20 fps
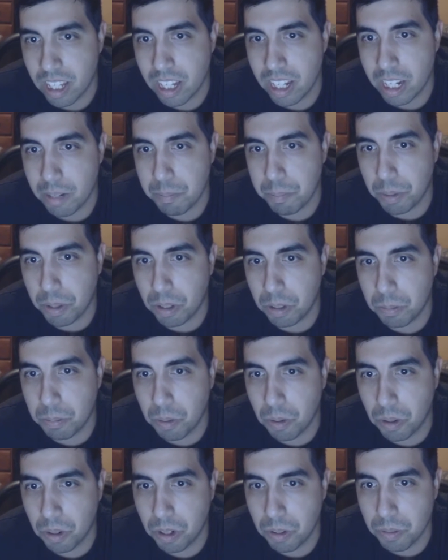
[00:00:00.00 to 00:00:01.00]
And that
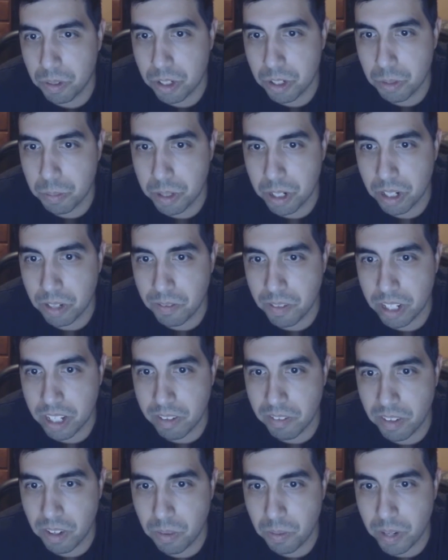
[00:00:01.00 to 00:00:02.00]
bald moron was stupid enough to
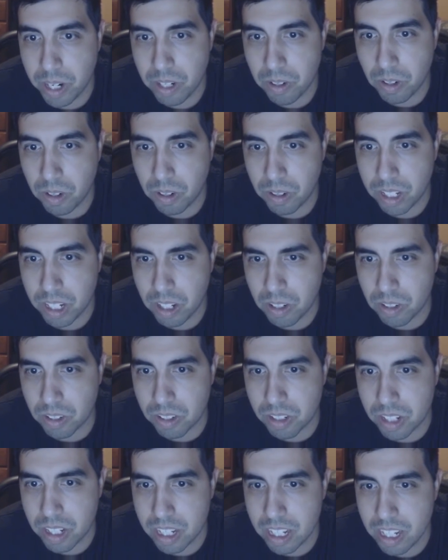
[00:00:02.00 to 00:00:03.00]
give it away to all the
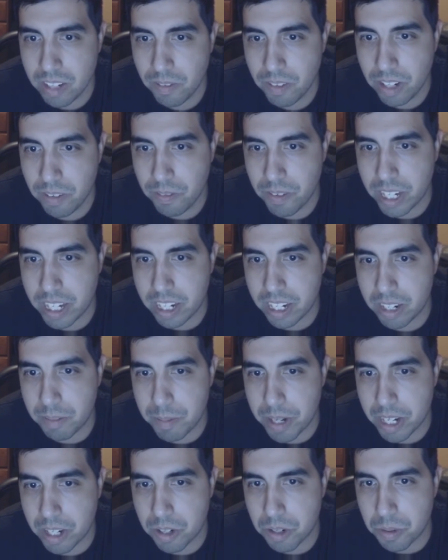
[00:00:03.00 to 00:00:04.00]
others, even if he
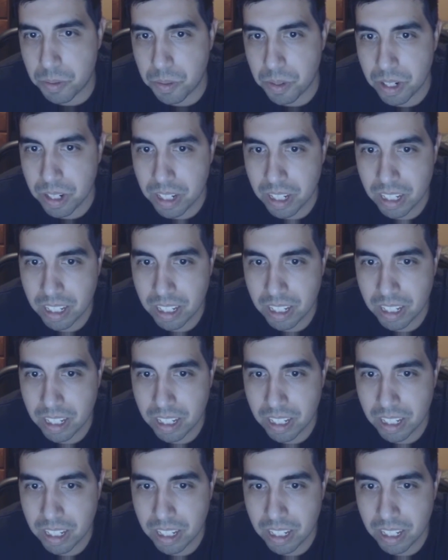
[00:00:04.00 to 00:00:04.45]
didn't mean to.